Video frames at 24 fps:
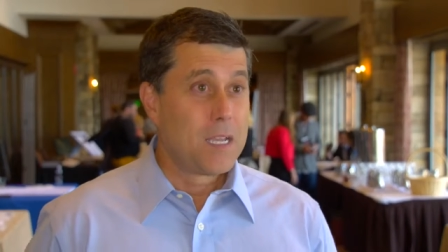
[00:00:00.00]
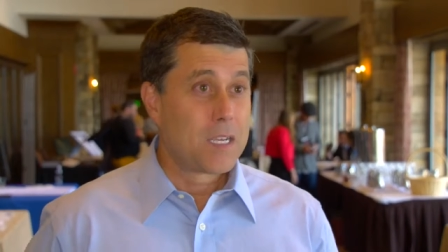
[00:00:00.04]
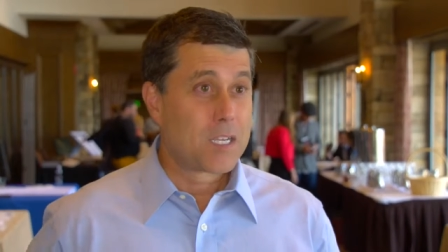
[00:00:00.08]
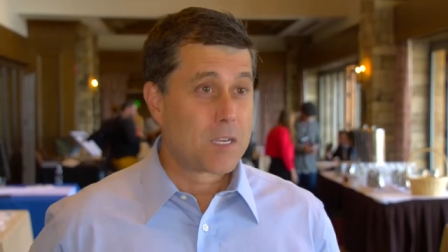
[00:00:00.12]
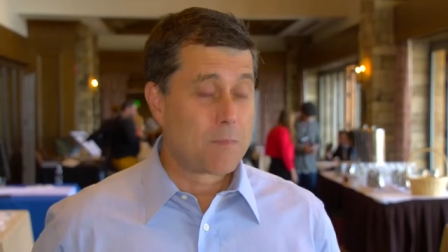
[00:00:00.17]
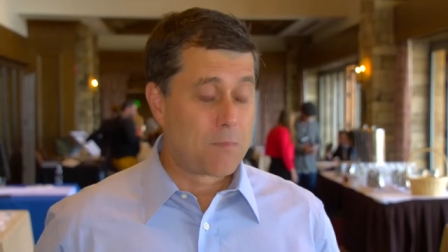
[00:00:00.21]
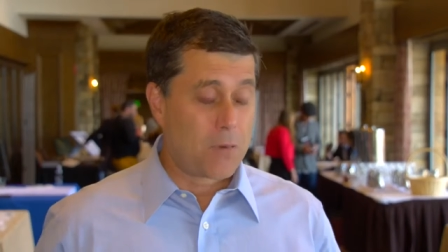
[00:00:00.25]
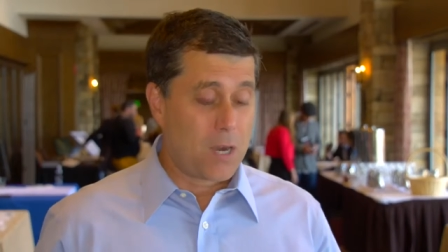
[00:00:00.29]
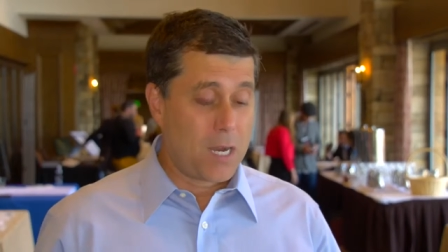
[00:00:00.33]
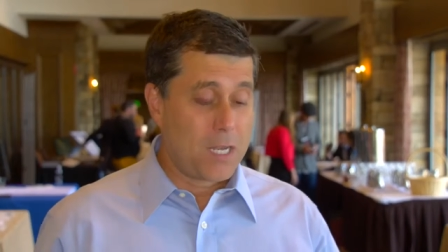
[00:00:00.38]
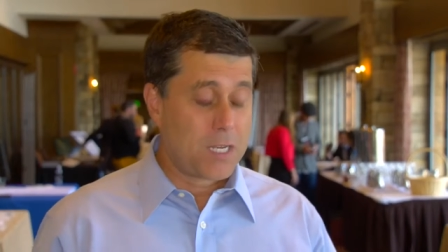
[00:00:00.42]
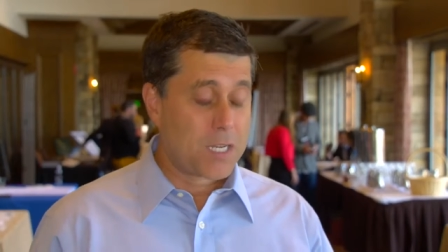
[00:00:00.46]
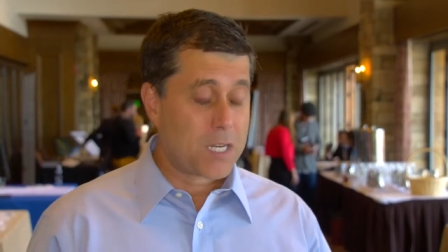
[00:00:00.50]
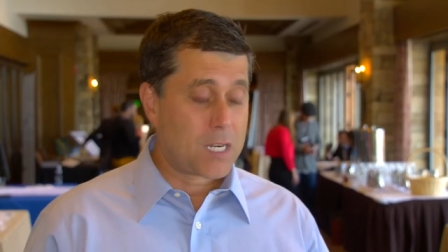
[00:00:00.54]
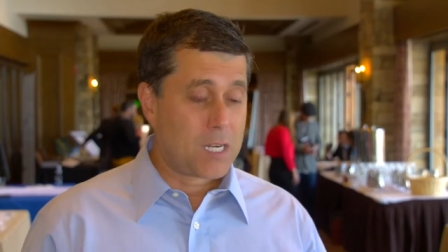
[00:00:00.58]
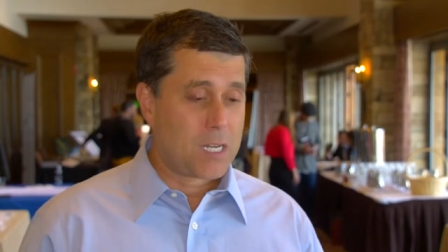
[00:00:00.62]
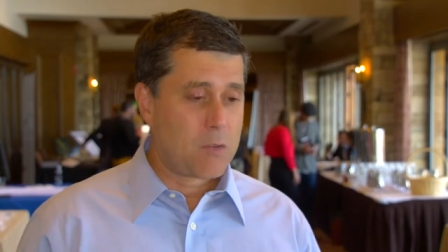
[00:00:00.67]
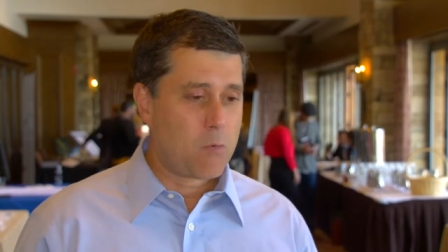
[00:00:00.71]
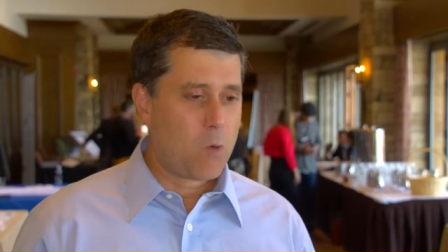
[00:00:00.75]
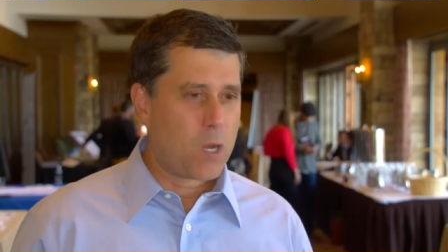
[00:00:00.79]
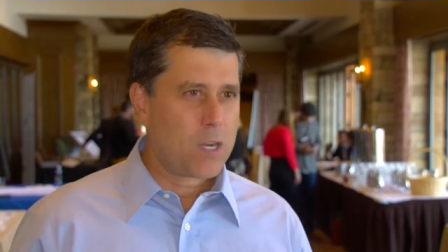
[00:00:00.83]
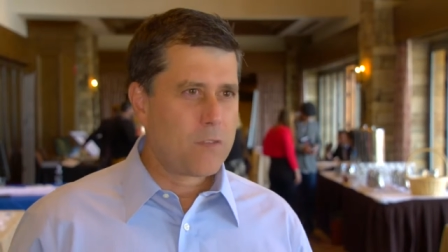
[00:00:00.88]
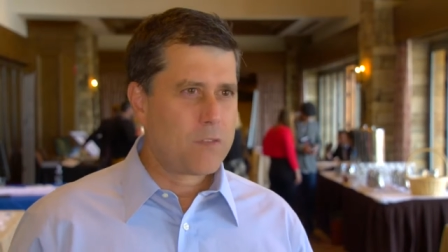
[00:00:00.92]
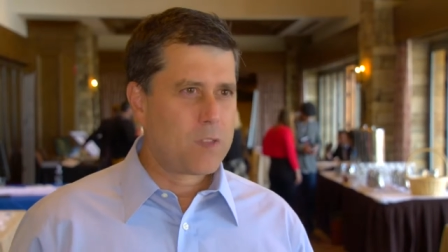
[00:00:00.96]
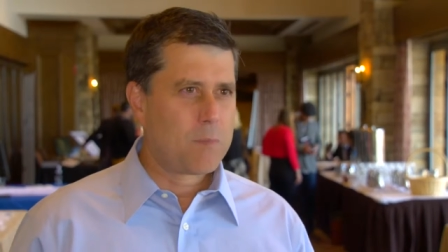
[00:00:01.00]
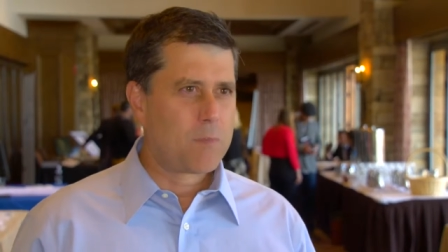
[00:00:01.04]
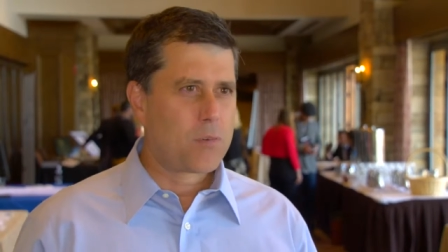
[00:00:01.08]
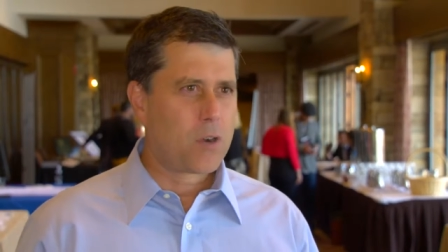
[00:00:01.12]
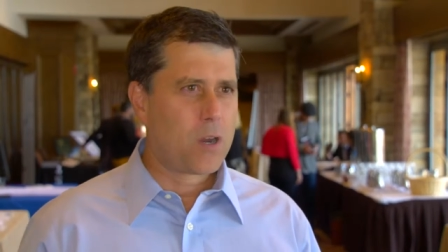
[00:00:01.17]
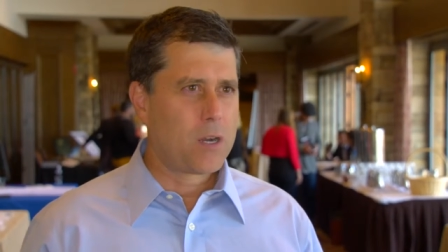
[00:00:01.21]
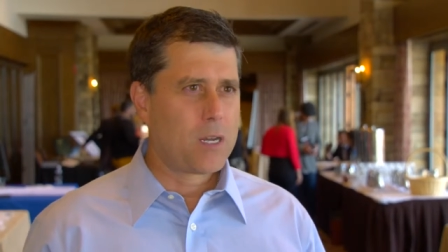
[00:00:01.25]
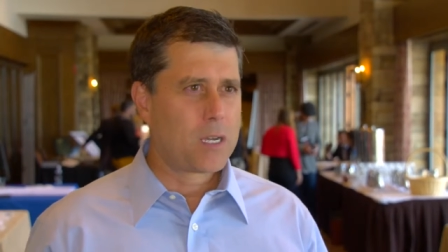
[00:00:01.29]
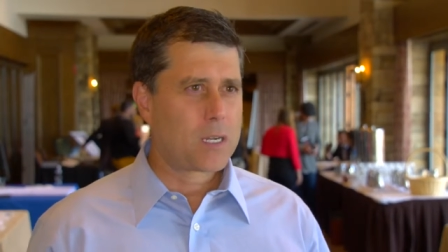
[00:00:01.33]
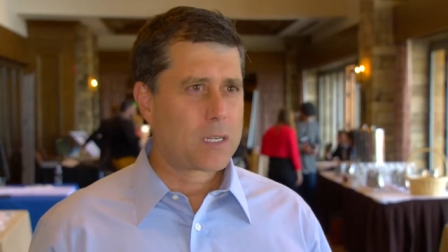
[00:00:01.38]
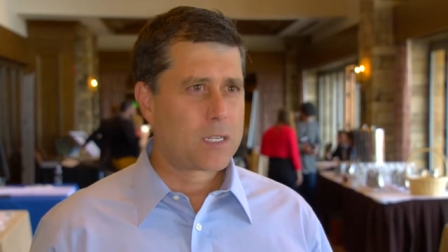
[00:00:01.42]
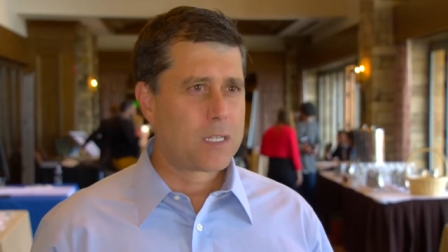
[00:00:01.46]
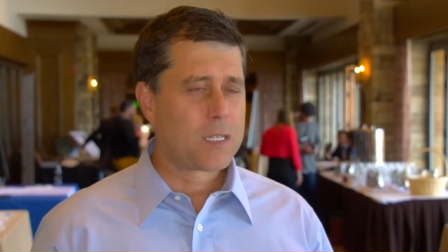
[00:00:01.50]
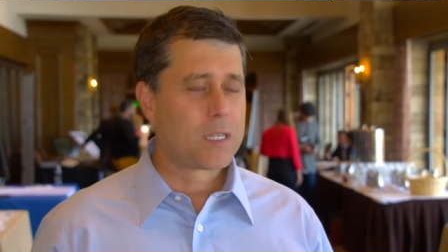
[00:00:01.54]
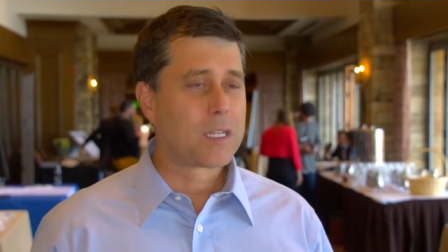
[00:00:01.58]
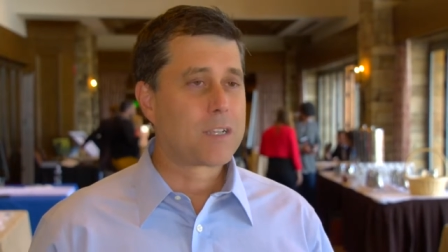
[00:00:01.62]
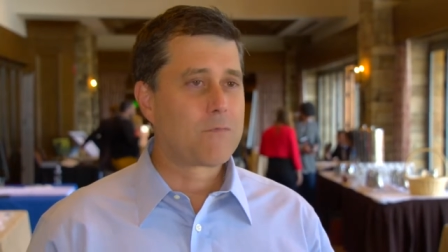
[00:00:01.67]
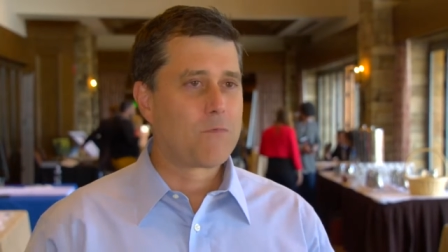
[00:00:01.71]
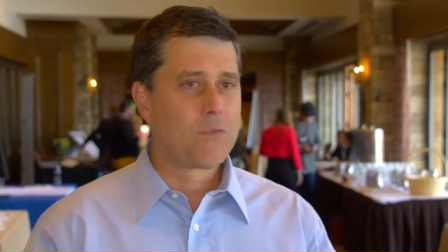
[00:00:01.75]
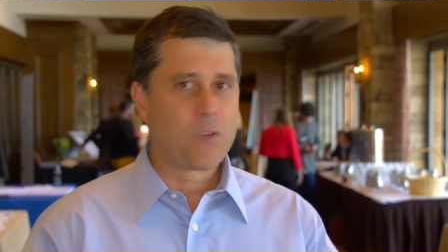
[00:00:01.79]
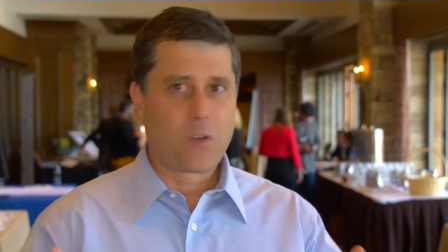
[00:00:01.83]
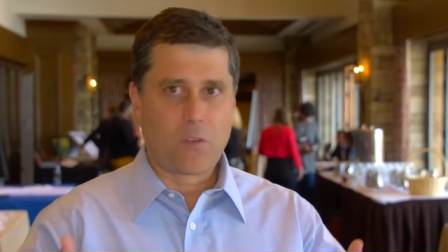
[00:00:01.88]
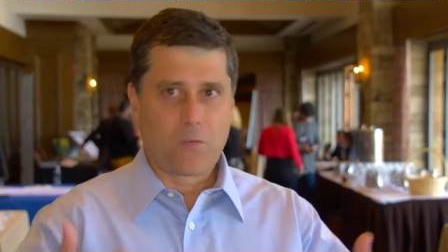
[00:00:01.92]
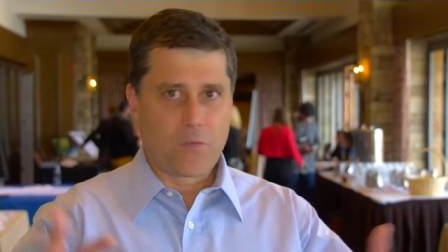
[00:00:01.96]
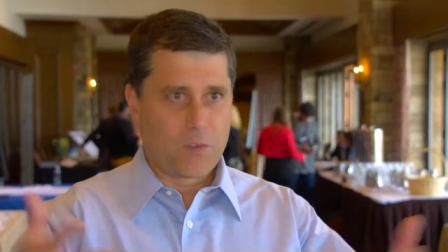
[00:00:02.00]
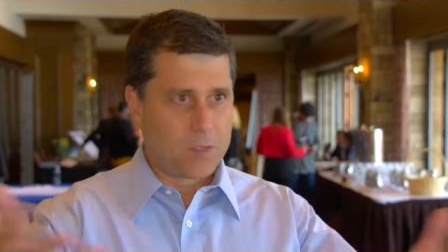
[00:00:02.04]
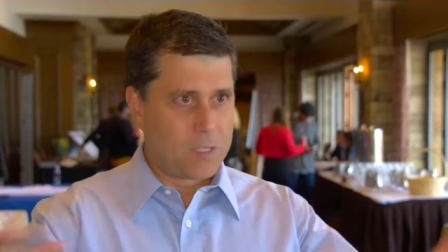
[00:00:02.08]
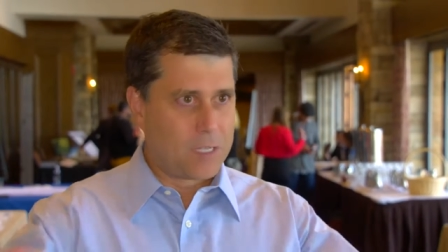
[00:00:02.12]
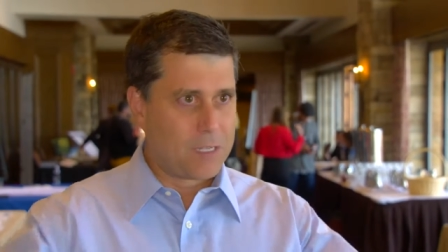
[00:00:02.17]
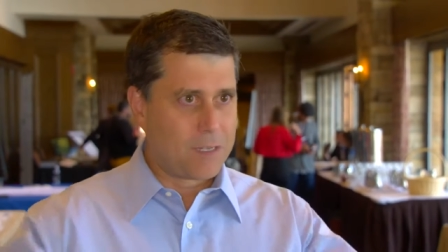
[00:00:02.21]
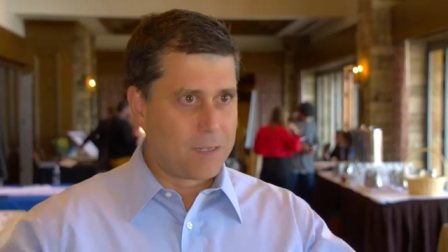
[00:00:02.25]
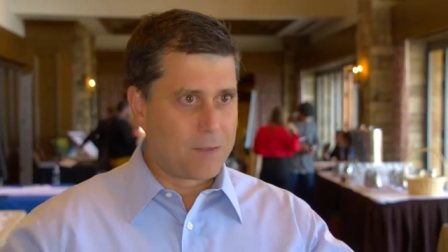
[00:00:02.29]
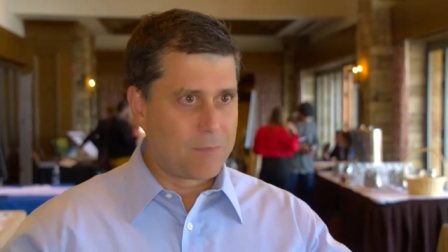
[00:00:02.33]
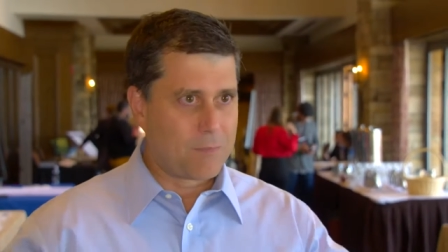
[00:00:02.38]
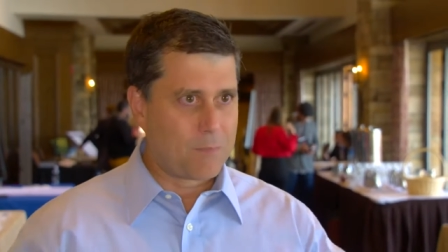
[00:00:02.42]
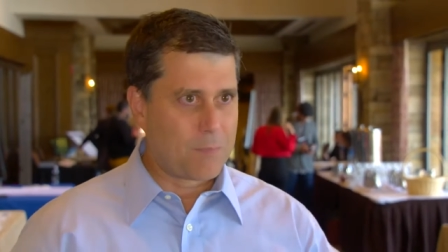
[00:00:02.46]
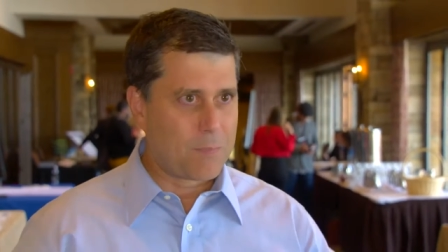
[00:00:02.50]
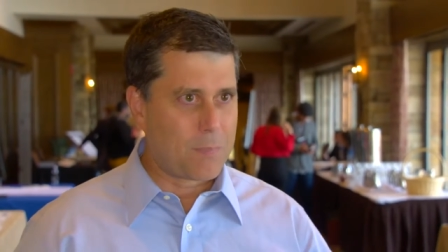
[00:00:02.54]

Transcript: surprisingly, one of the products the, for, for the